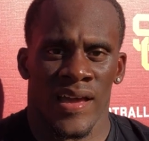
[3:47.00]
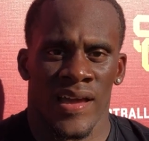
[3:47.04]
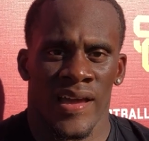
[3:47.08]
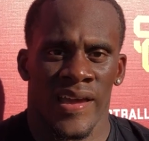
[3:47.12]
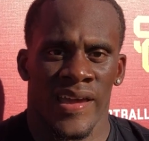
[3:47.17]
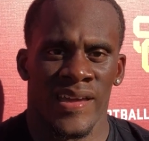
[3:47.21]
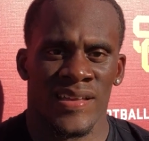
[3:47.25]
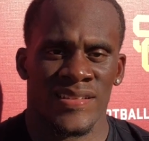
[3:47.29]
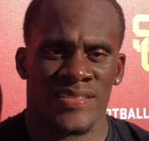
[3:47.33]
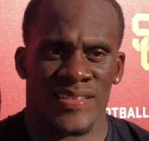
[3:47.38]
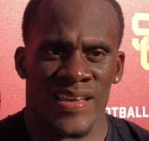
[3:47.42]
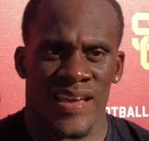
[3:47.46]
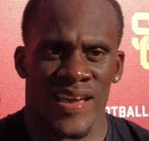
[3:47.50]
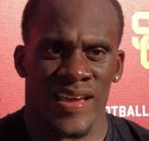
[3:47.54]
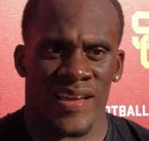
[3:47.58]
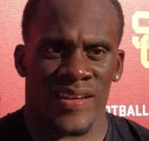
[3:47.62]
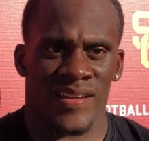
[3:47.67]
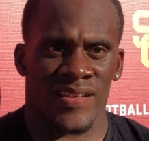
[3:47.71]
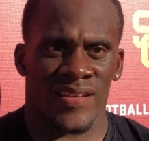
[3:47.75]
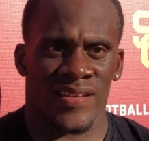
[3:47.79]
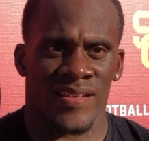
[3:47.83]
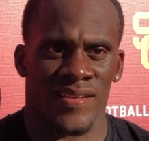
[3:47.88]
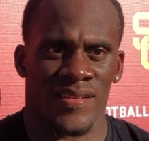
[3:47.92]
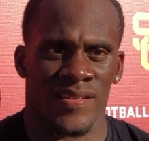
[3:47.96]
He said,
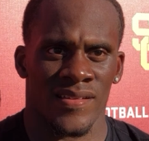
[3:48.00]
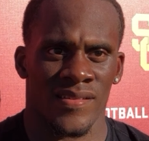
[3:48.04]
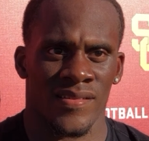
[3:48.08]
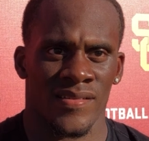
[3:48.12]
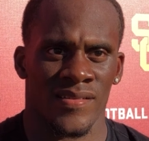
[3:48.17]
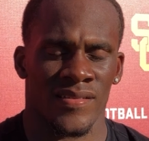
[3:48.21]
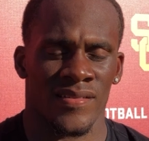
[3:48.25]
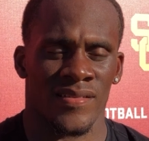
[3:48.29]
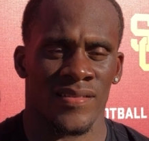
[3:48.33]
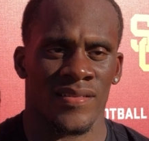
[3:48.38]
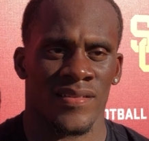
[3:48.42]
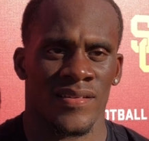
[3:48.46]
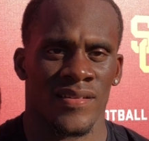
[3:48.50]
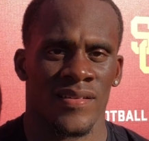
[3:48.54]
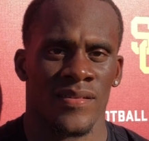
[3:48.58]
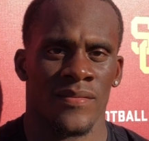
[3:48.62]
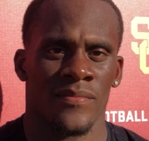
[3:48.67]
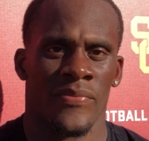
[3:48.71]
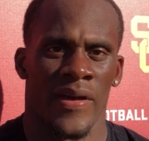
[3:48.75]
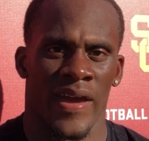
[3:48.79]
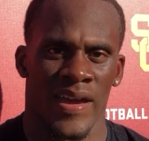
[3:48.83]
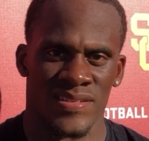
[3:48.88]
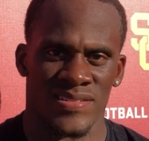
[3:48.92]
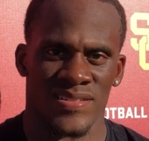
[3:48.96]

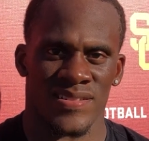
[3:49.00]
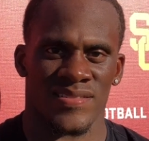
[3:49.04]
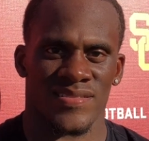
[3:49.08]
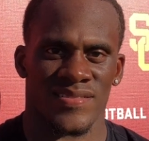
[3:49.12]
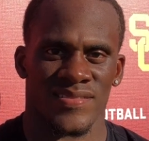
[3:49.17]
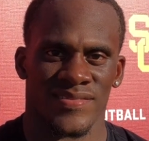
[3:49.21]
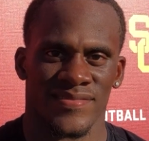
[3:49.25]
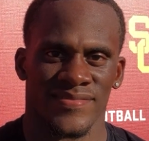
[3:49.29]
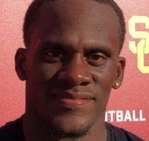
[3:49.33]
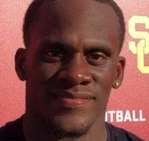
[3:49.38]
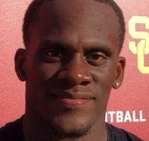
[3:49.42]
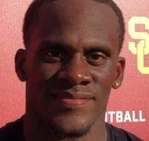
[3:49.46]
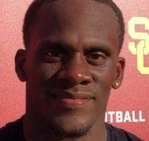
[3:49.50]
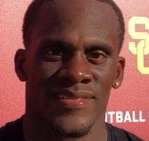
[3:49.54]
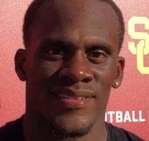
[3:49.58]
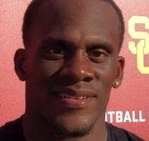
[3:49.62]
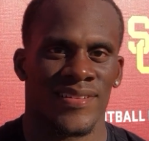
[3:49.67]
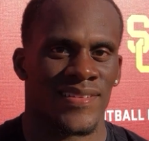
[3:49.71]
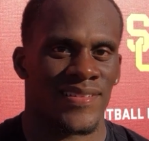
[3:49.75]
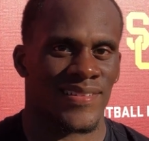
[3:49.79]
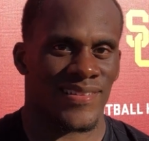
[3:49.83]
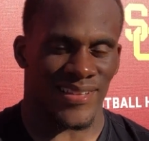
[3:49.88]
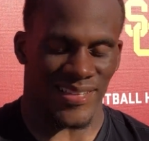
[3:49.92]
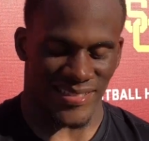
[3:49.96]
patience.
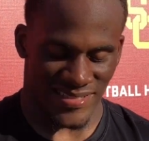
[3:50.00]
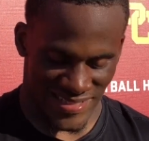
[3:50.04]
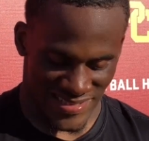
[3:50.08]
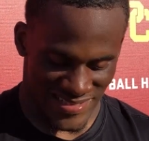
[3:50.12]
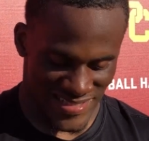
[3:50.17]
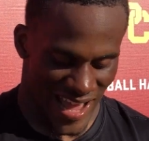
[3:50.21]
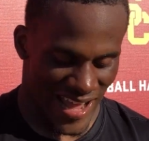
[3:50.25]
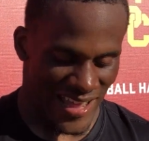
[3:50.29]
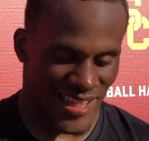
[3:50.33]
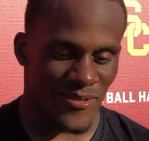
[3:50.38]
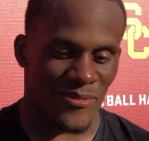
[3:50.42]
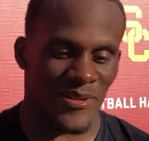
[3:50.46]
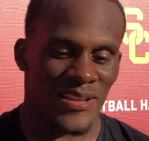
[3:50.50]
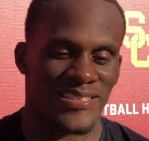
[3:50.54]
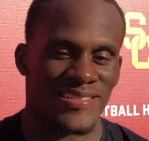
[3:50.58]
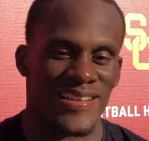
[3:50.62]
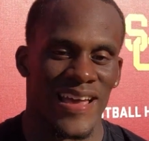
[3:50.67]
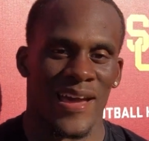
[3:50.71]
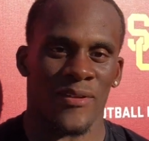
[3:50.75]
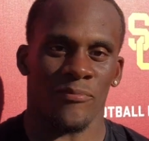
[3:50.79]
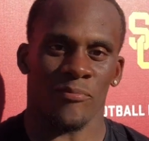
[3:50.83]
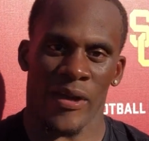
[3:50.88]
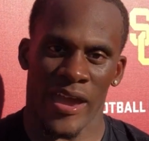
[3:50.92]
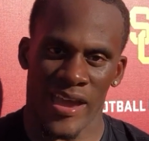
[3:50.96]
That's exactly what he
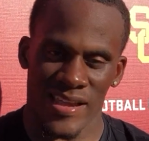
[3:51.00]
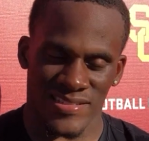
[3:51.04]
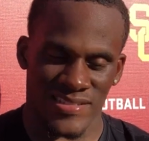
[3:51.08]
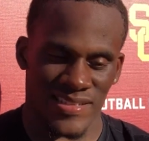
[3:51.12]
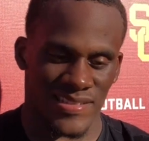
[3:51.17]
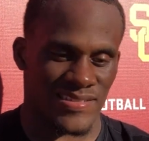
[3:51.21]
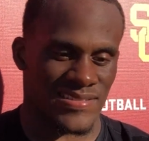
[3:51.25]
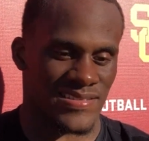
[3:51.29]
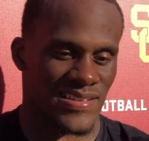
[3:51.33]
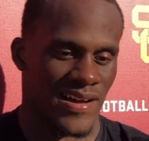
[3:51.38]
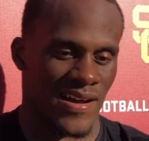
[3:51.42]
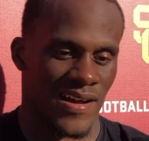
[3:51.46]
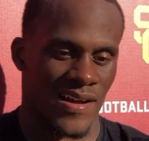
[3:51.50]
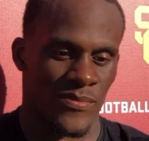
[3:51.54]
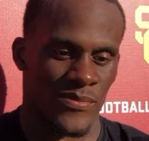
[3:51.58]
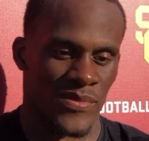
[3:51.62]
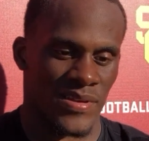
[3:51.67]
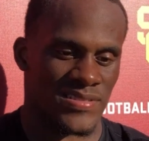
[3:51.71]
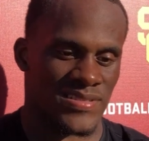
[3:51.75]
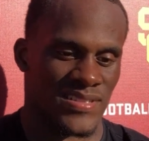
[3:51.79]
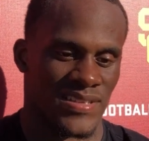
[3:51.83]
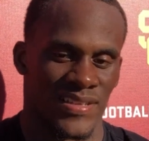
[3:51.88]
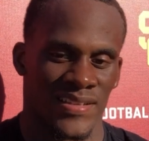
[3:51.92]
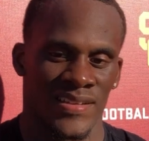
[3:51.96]
said. Patience.
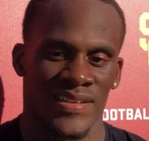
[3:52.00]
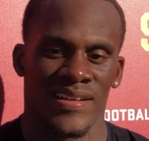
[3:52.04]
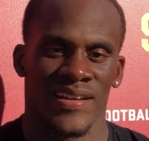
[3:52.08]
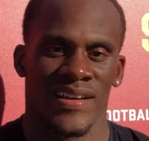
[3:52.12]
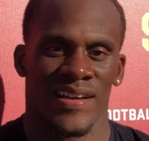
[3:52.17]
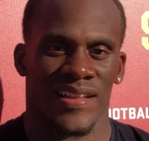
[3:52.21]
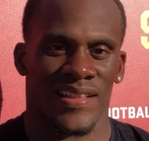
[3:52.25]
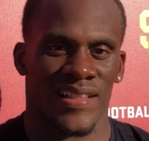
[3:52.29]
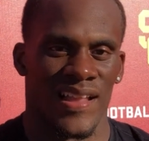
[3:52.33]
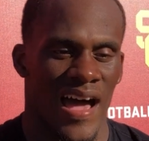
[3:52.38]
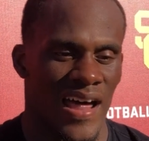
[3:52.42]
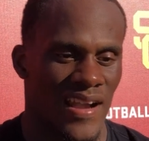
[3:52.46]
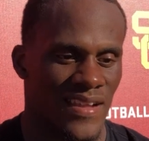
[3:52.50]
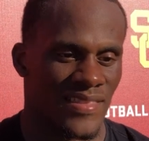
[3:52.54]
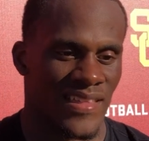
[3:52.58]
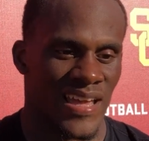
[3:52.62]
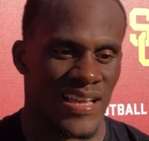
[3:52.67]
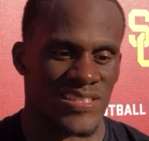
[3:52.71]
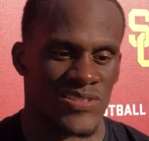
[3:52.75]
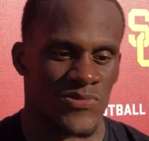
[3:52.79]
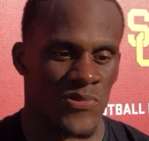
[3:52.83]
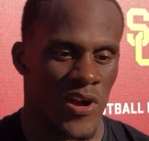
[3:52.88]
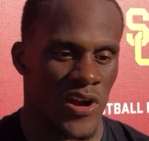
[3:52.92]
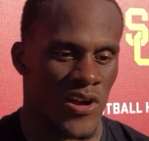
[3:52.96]
There's a lot of
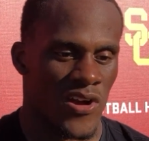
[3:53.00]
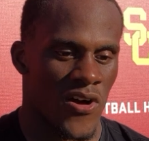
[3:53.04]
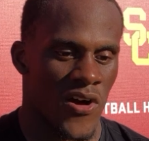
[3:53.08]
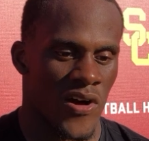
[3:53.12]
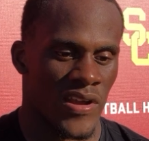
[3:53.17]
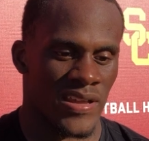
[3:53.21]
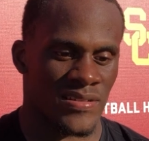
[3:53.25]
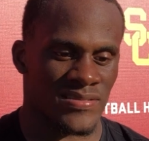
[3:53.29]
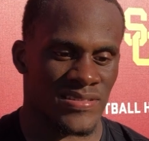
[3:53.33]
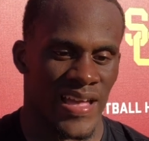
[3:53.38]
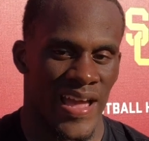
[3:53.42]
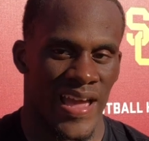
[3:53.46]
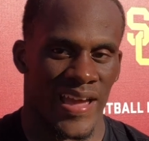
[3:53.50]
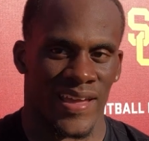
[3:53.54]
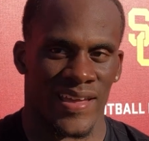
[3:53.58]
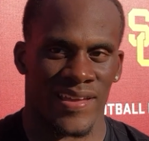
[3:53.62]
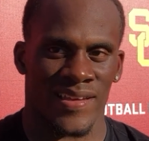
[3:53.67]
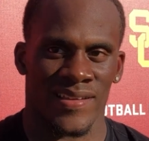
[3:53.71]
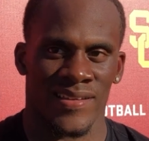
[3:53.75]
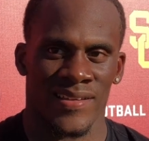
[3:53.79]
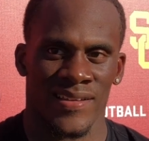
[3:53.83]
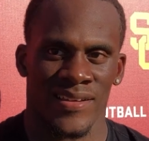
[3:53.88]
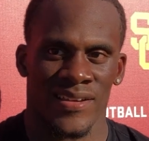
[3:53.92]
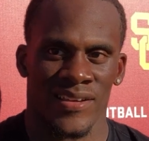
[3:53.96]
things to work on. He's like,
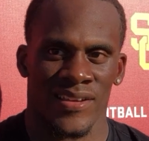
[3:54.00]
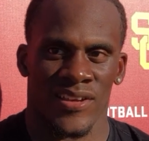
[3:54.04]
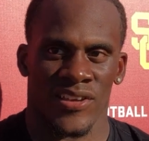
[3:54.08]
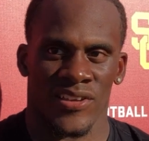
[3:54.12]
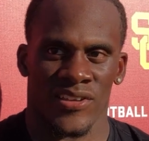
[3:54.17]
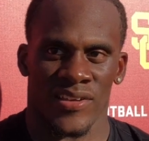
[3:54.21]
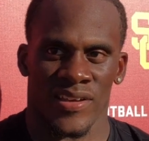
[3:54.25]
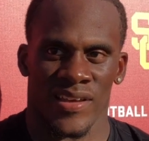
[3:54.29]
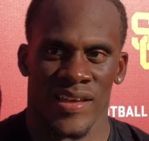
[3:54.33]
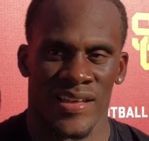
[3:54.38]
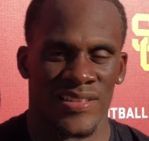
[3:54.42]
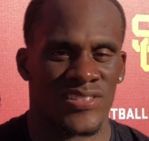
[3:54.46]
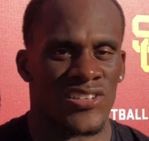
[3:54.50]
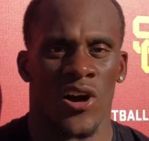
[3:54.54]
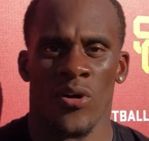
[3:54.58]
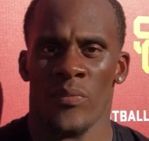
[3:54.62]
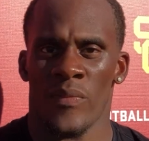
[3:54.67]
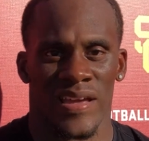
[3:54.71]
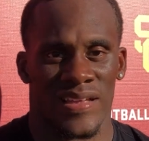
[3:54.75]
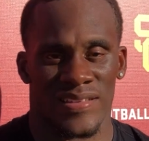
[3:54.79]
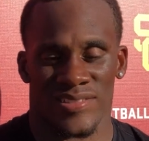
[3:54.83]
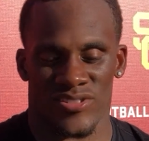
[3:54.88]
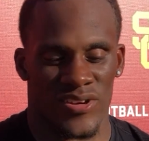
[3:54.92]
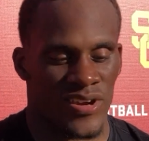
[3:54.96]
he told
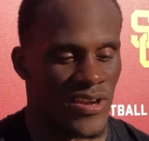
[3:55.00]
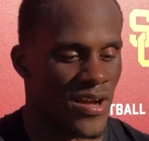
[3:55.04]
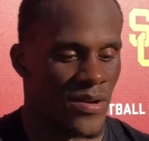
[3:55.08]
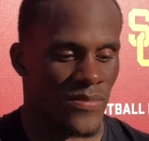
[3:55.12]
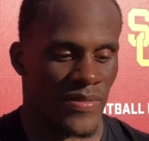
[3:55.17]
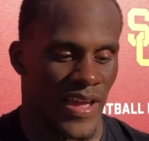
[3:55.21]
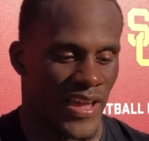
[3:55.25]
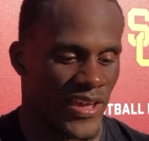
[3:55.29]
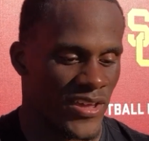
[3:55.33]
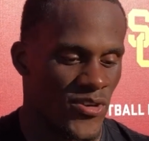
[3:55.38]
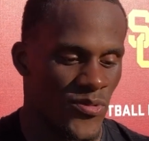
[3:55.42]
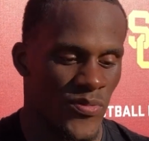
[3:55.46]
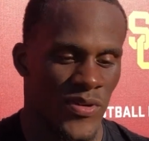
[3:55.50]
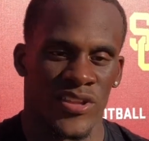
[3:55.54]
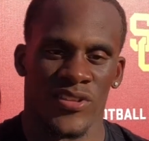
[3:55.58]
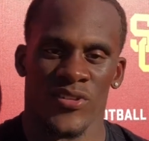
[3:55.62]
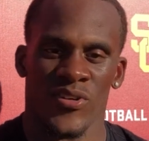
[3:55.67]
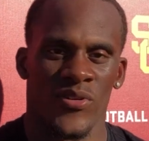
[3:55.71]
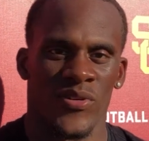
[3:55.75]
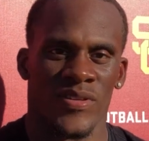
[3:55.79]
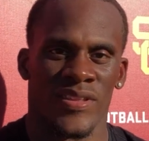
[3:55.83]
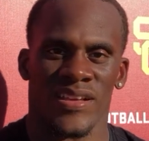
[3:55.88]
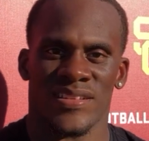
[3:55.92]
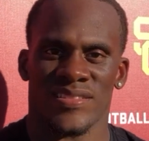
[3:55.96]
me straight up, like, you've been
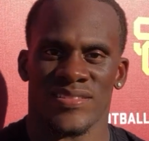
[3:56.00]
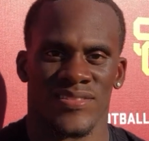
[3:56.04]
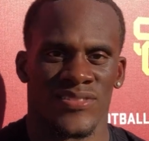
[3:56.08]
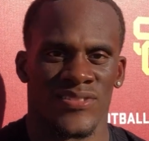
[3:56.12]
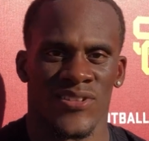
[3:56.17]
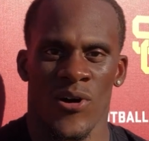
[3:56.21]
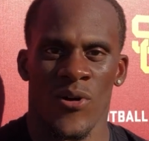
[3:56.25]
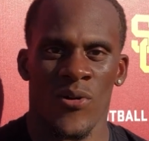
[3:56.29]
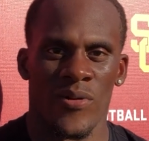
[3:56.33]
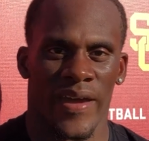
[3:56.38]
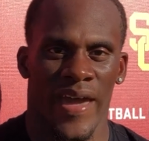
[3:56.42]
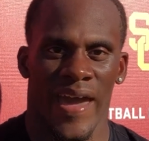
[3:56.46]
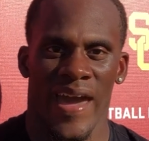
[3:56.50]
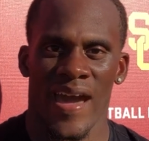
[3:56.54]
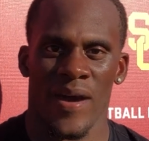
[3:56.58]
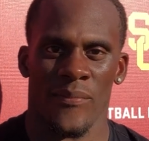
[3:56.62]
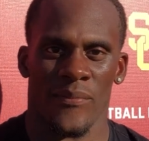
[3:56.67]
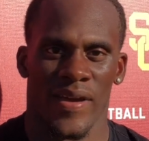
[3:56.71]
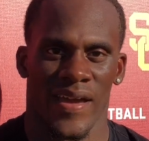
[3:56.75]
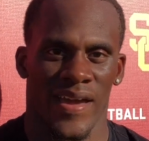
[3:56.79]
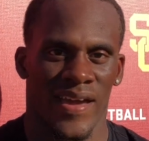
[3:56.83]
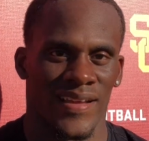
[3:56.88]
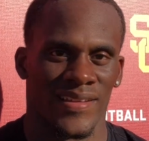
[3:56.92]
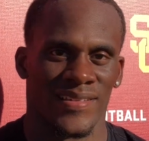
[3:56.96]
doing this the whole
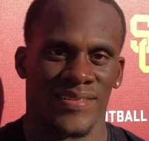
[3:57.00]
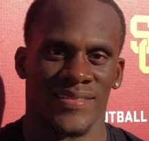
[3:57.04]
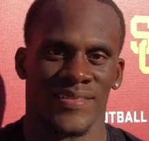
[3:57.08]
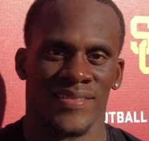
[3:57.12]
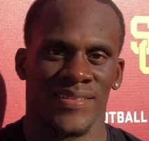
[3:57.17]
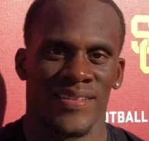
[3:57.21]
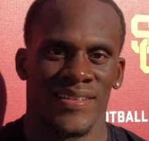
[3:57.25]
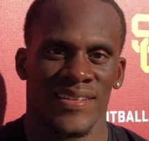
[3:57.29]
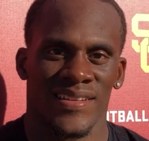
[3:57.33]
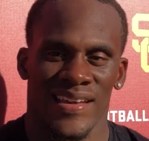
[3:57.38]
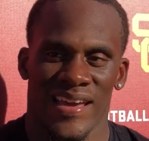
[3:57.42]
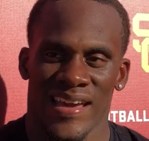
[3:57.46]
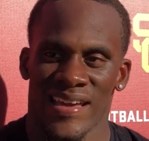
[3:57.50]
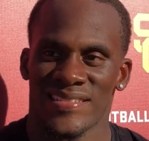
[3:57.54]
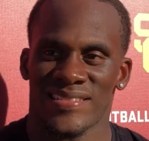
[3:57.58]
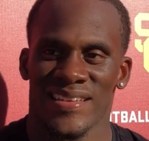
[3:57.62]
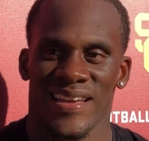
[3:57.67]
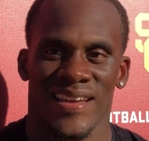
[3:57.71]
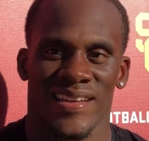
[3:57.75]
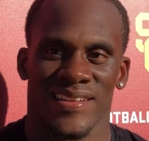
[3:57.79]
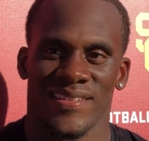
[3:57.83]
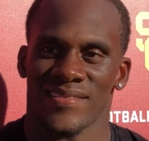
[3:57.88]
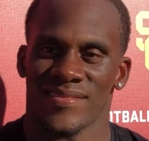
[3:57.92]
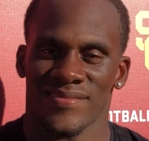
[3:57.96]
camp, and he
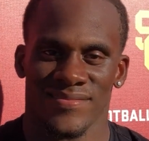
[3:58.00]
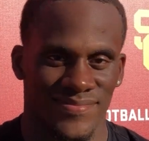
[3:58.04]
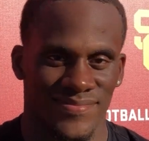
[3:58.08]
said,